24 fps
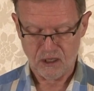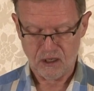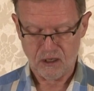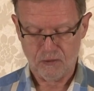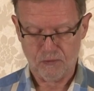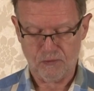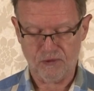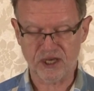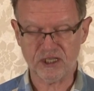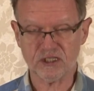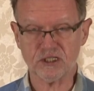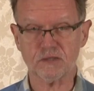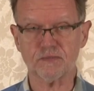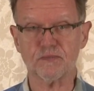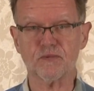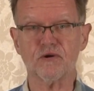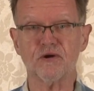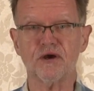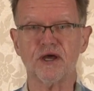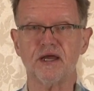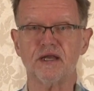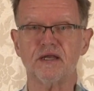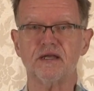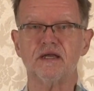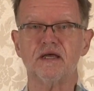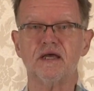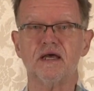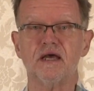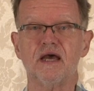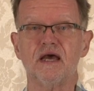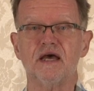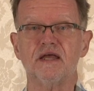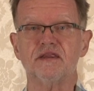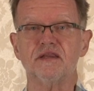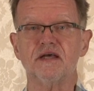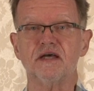whispering
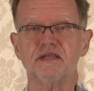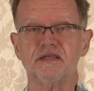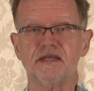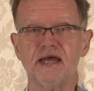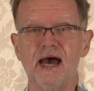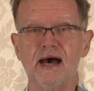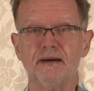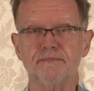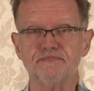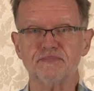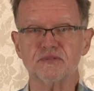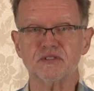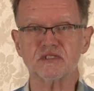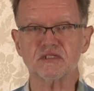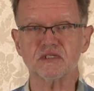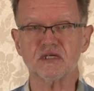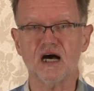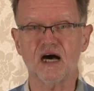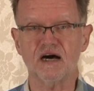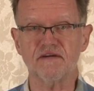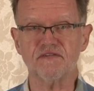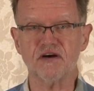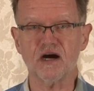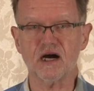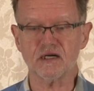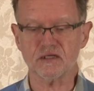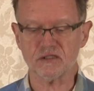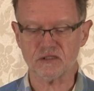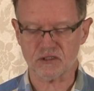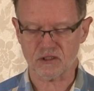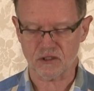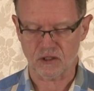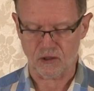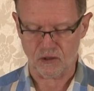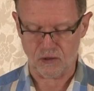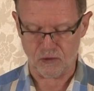in the depths of our
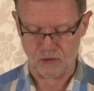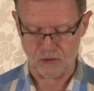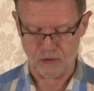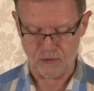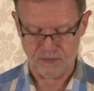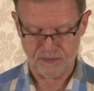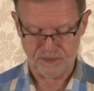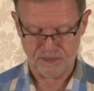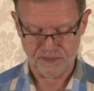soul.